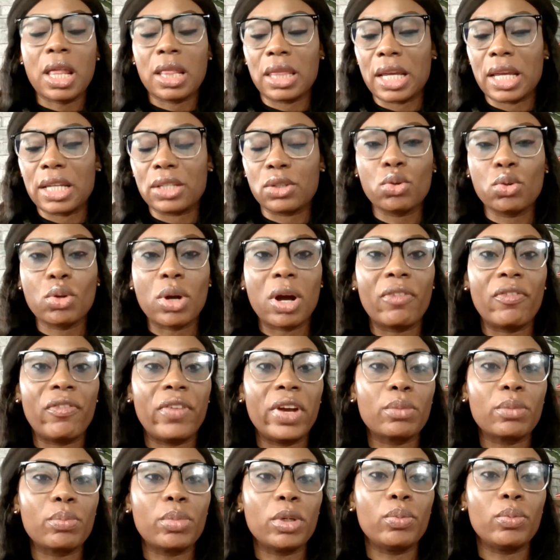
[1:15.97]
that's going to
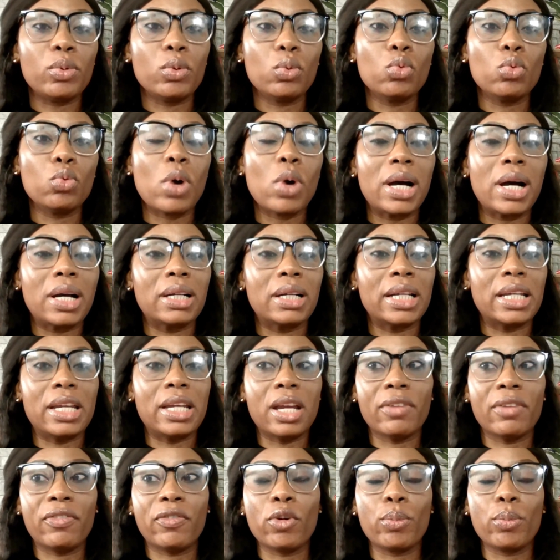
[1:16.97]
affect people who are
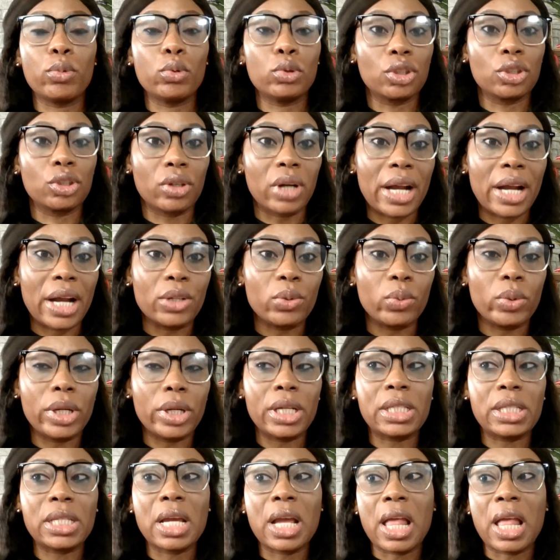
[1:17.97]
here for
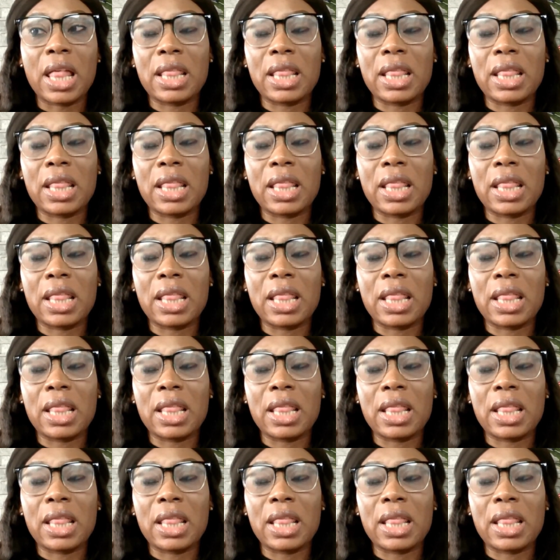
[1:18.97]
postgraduate,